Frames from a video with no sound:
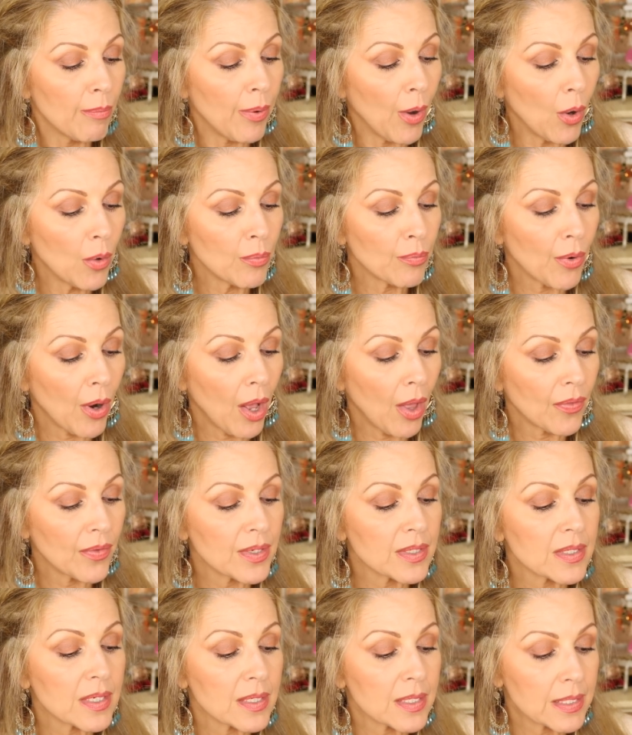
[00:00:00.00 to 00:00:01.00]
Bone
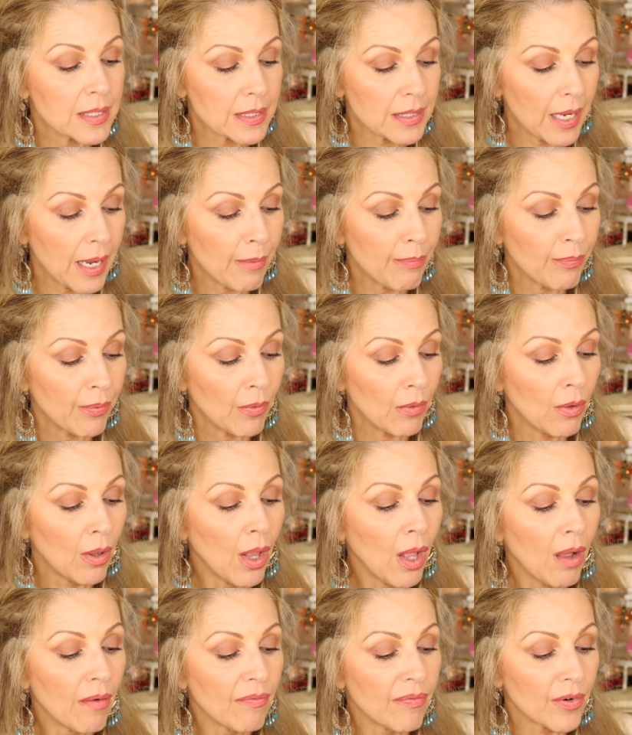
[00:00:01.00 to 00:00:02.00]
broth is a
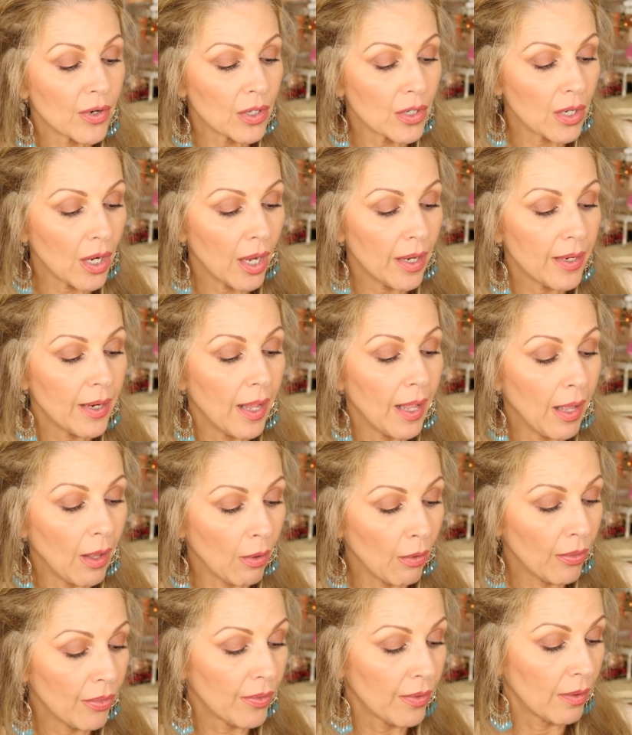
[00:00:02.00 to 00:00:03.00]
staple for gut
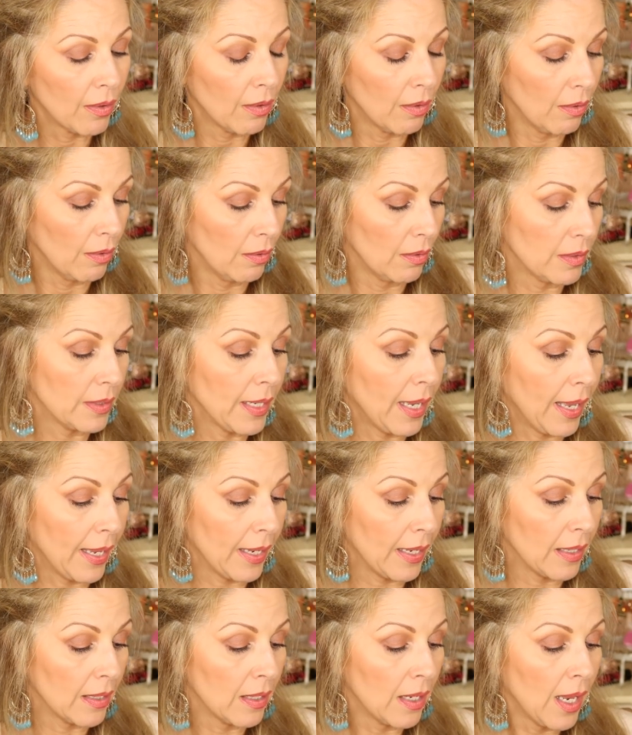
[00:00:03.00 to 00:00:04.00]
health
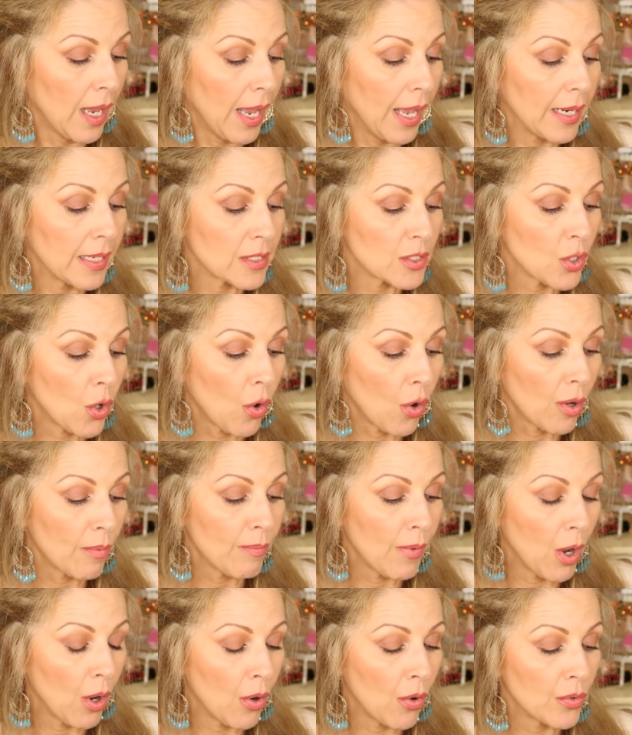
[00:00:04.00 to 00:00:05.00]
diet, and it's
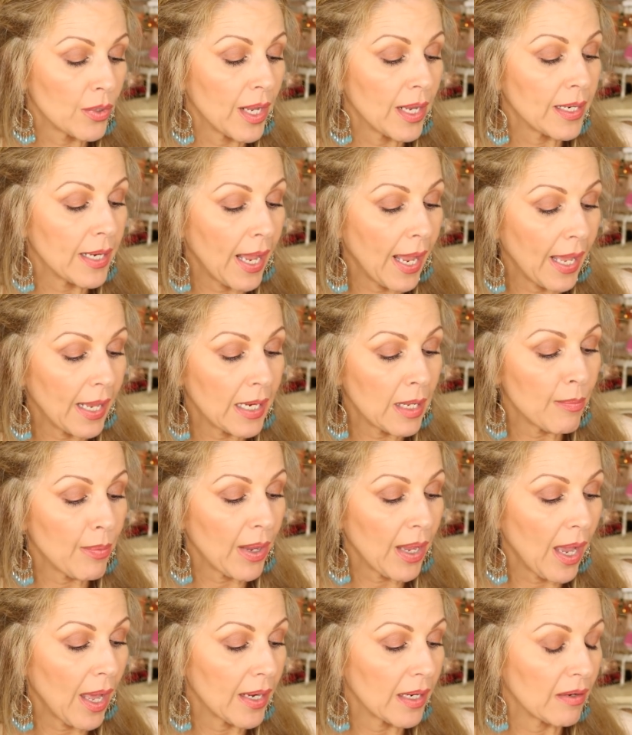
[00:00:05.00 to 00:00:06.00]
hormone and
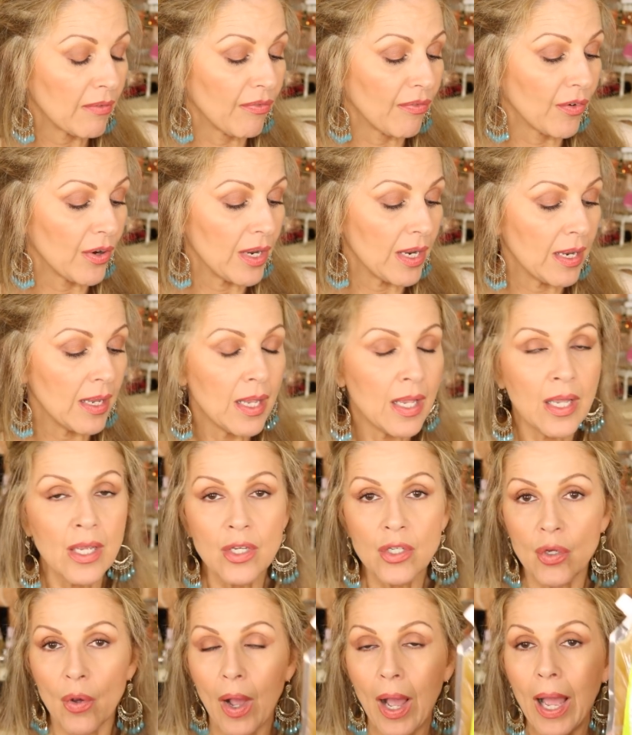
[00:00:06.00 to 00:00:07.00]
antibiotic free.
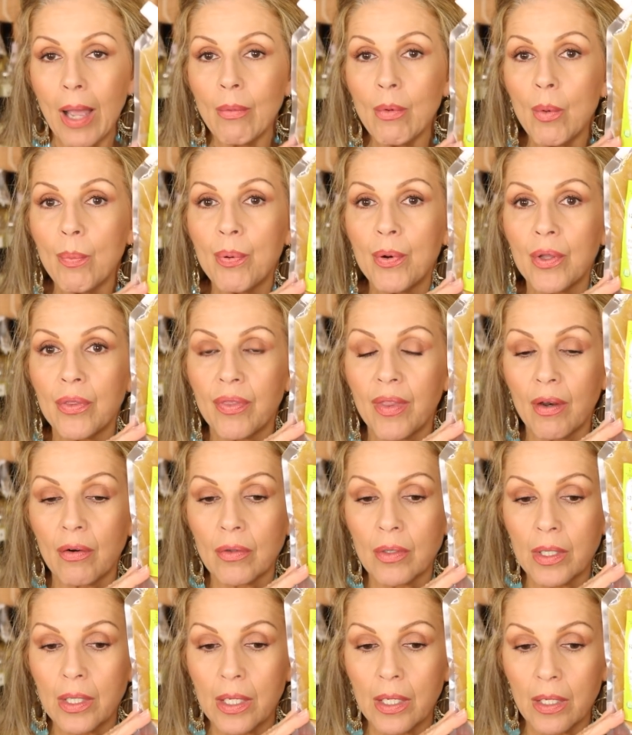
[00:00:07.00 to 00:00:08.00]
So I will put
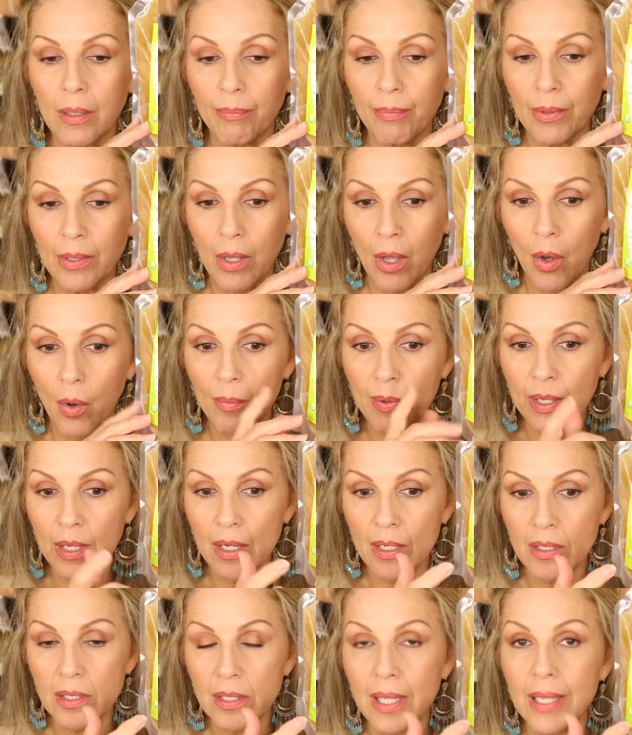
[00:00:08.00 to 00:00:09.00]
their link below
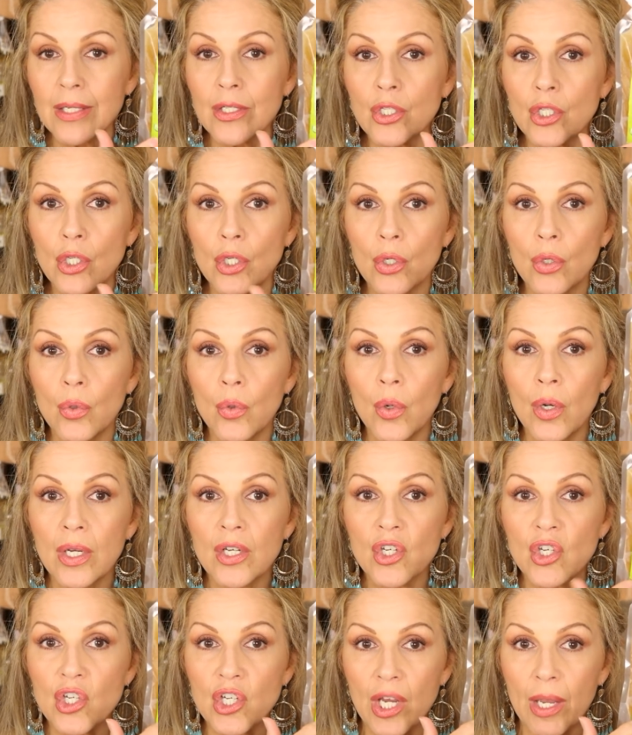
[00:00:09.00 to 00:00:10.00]
because they do
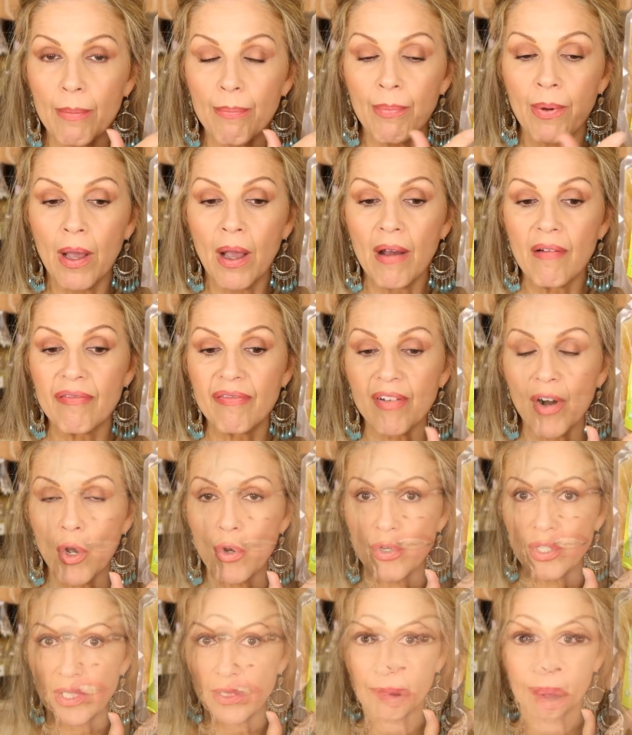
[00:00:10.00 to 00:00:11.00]
ship frozen.